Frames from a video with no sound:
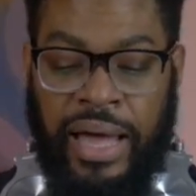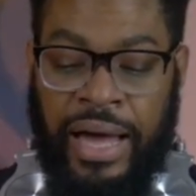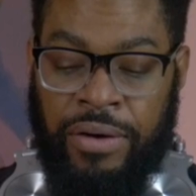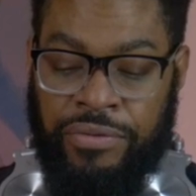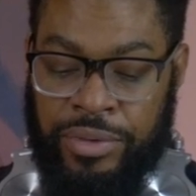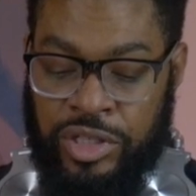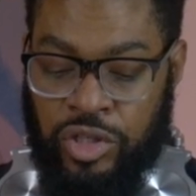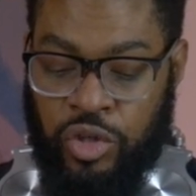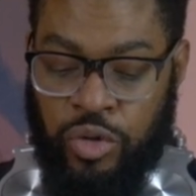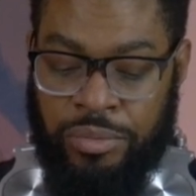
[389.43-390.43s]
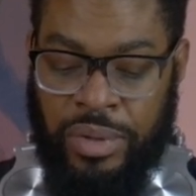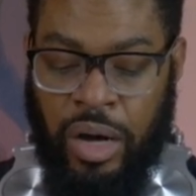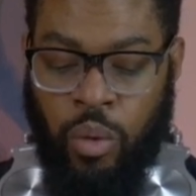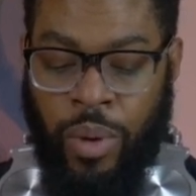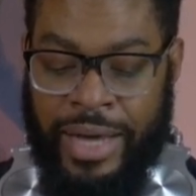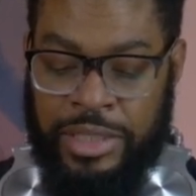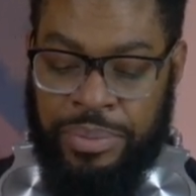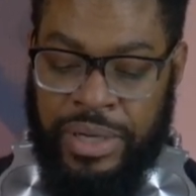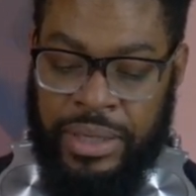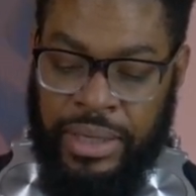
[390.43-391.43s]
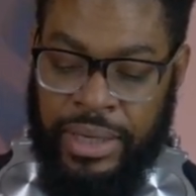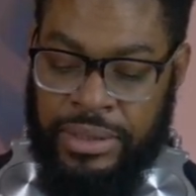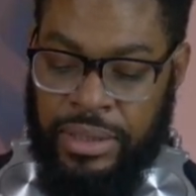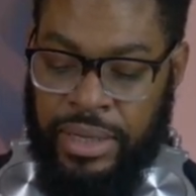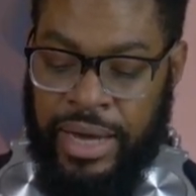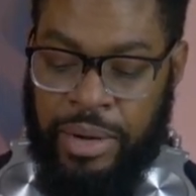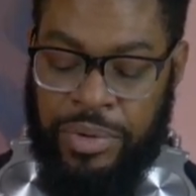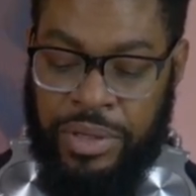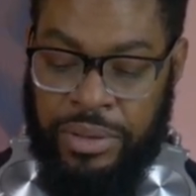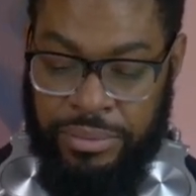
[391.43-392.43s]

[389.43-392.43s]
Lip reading: out from the Zoom, Y split into the camera,